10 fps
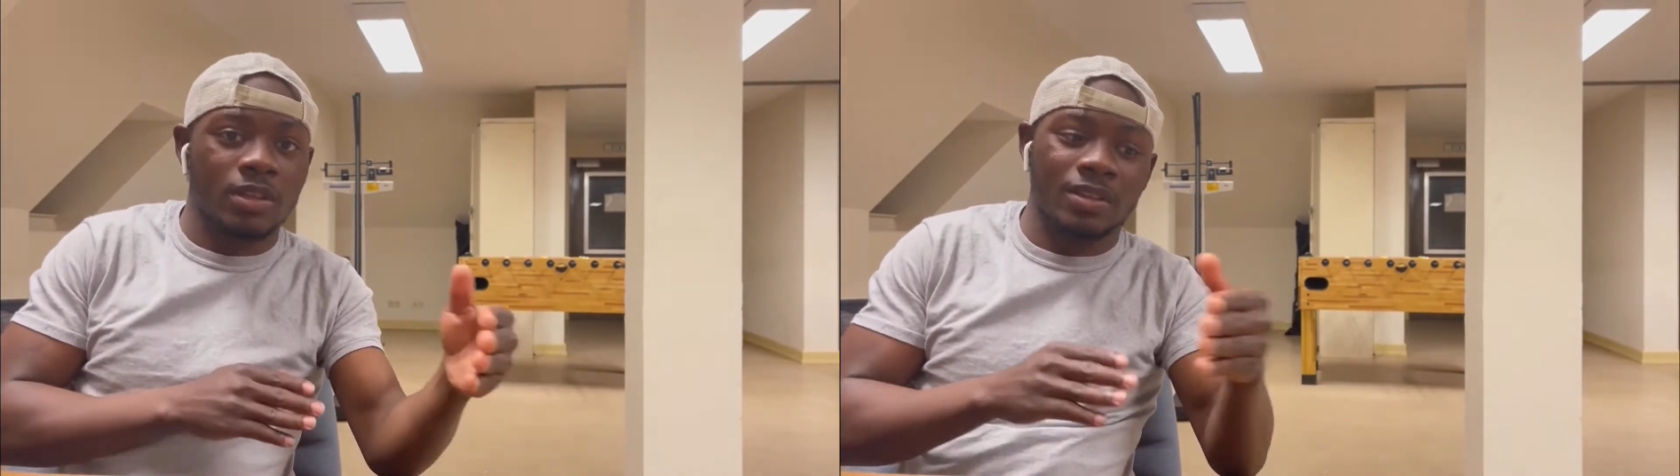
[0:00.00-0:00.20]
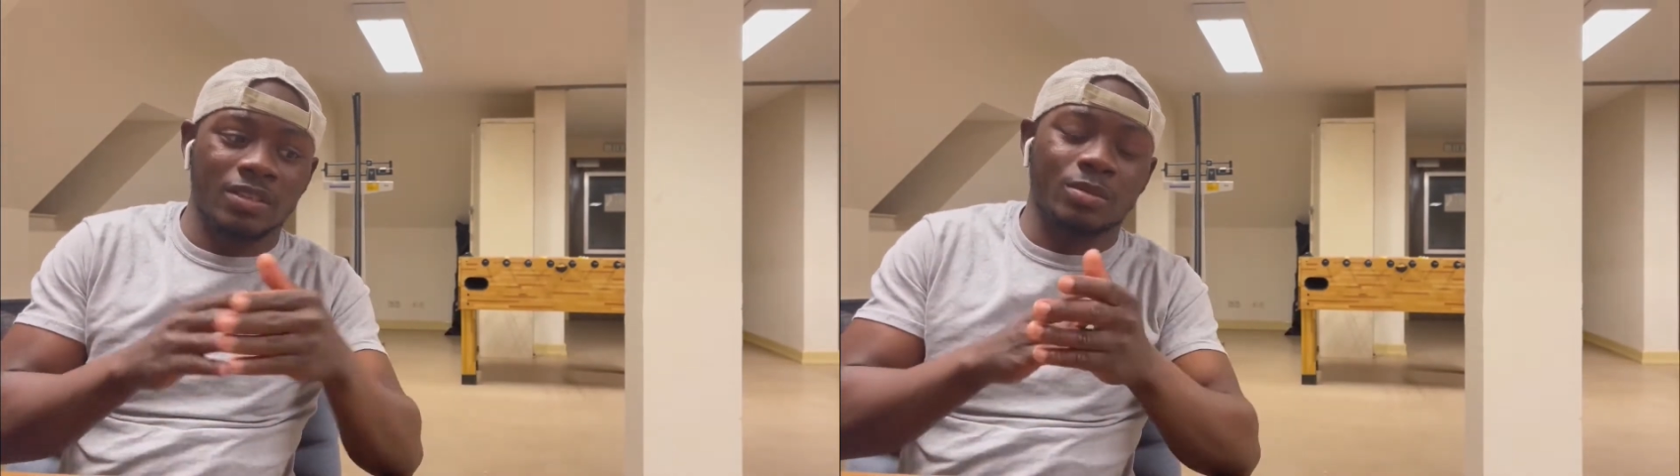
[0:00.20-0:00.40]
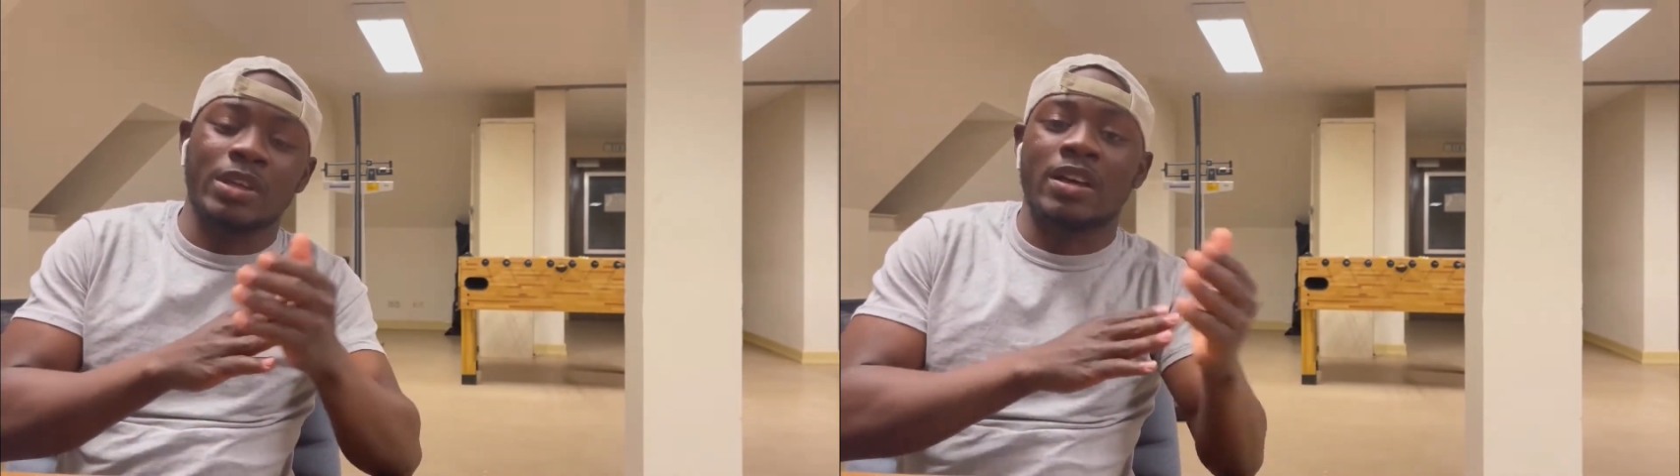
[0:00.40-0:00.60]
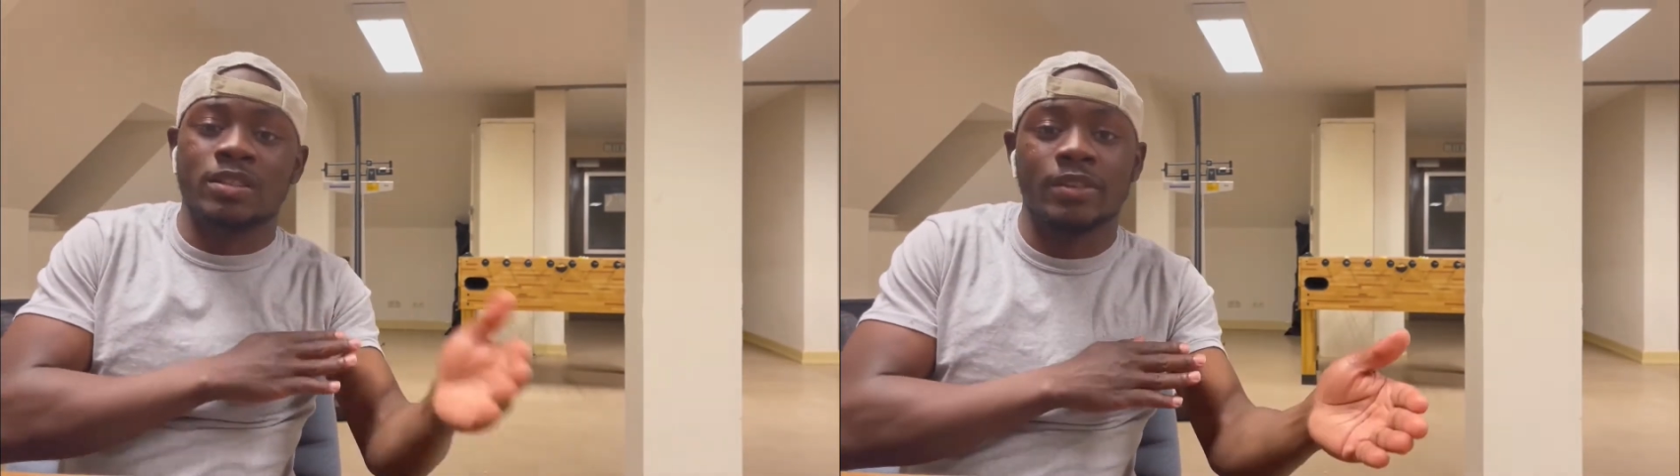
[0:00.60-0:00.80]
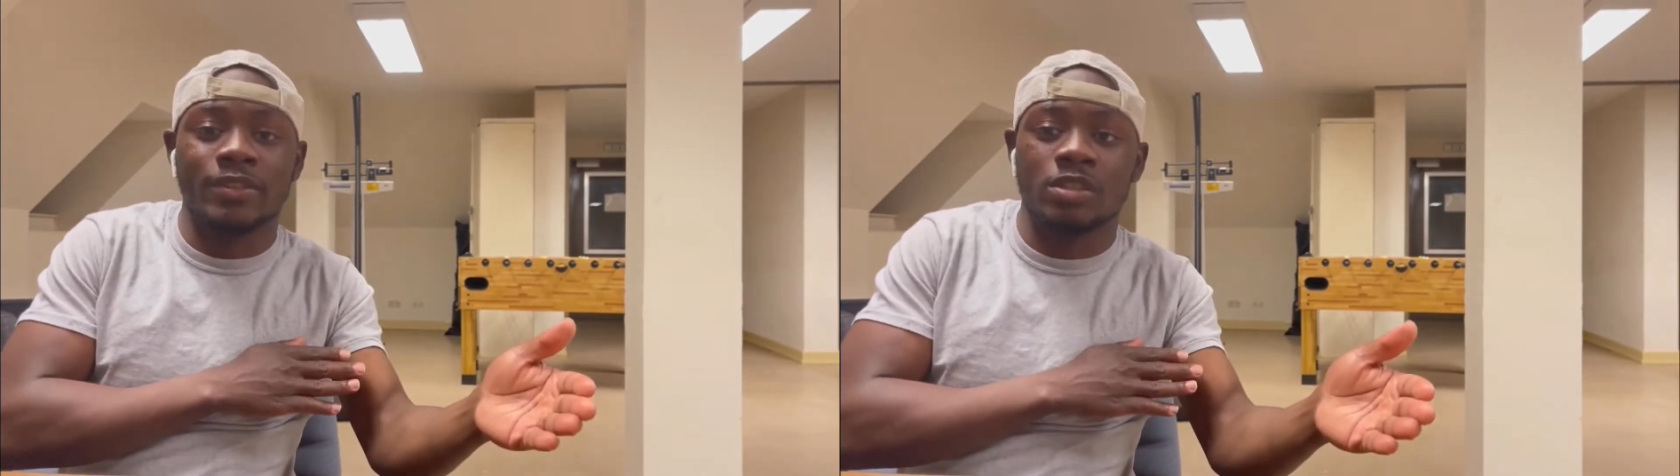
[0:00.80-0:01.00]
sometimes
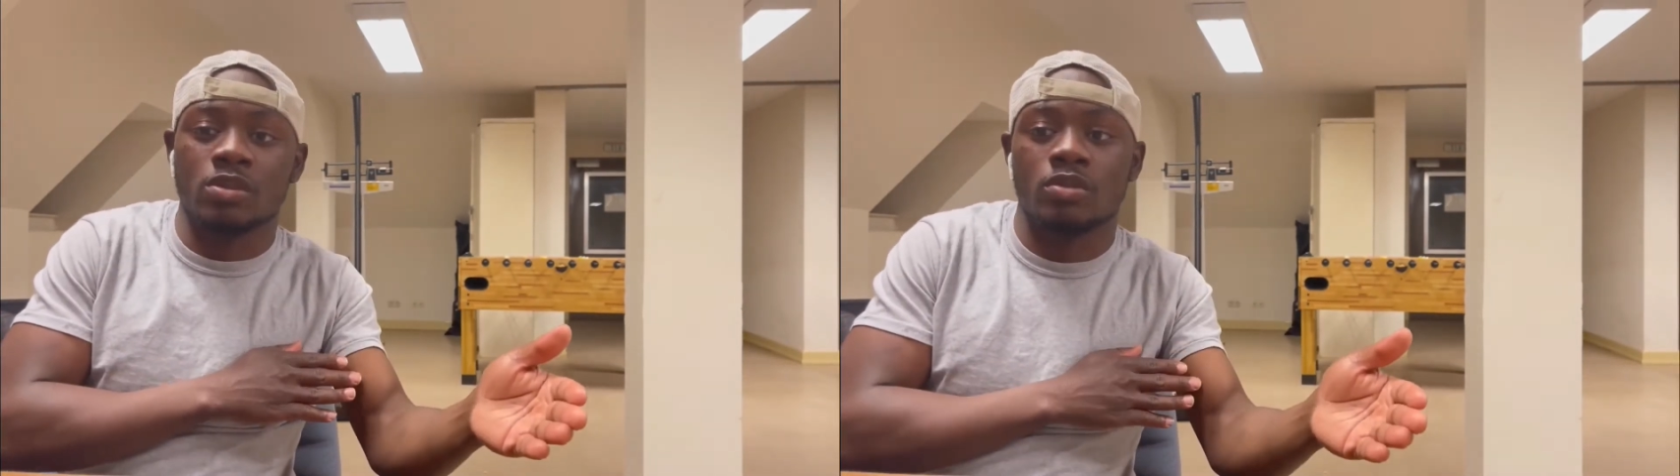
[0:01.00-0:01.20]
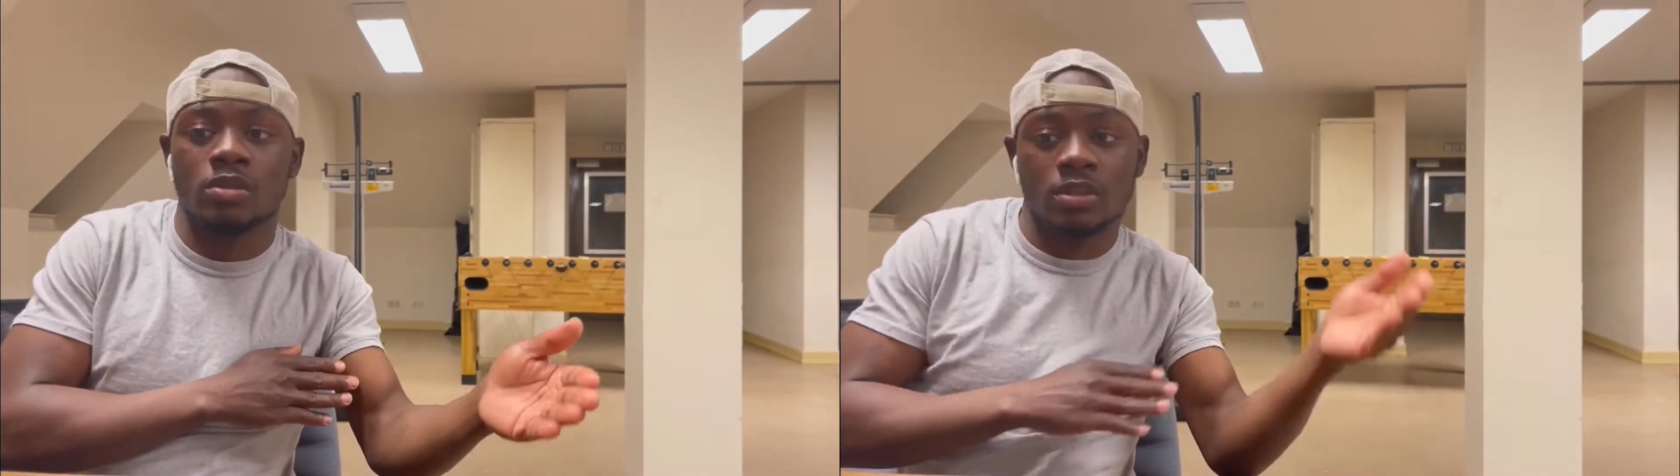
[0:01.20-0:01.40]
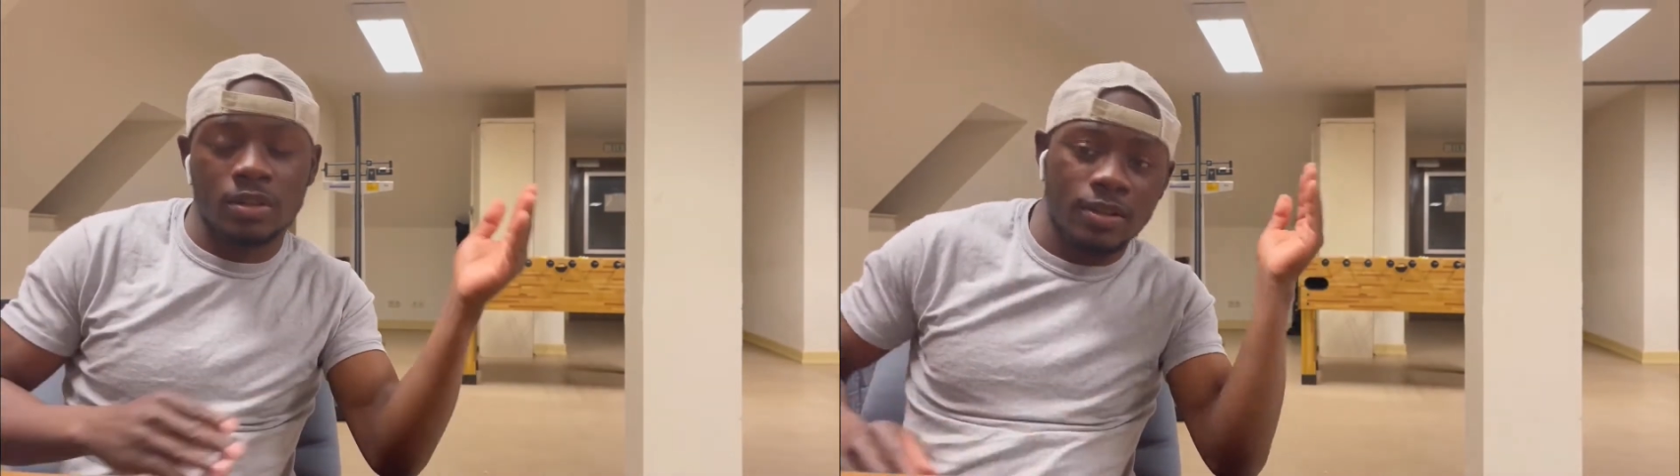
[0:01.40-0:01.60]
TV shows.